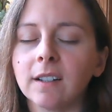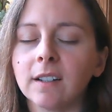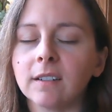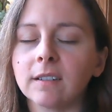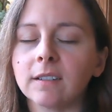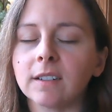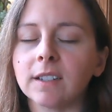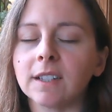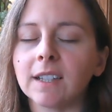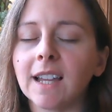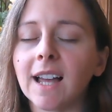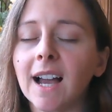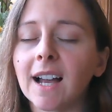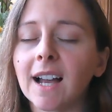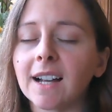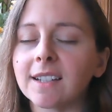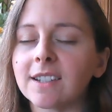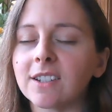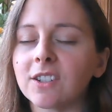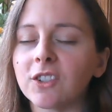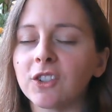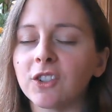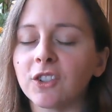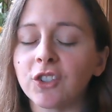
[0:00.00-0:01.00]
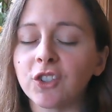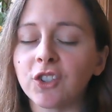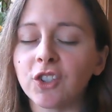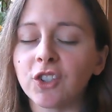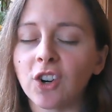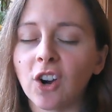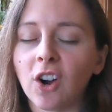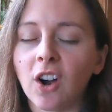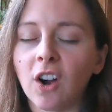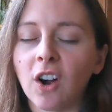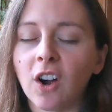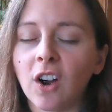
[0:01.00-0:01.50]
relaxes your
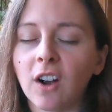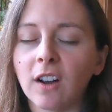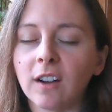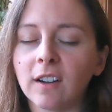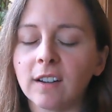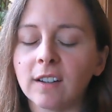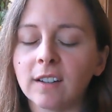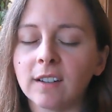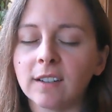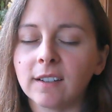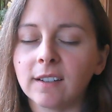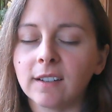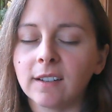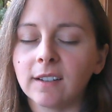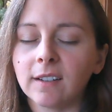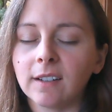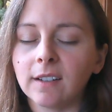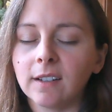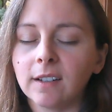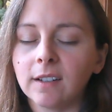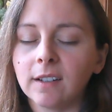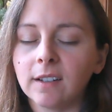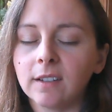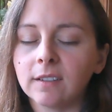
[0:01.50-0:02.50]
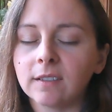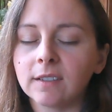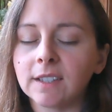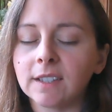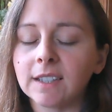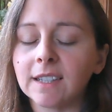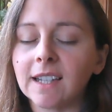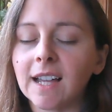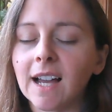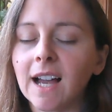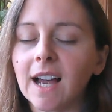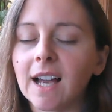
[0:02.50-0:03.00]
jaw,
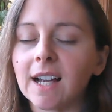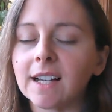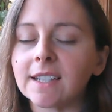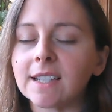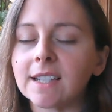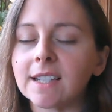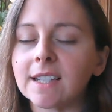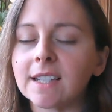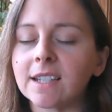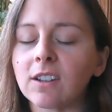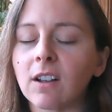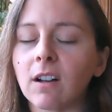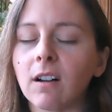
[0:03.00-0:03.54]
relaxes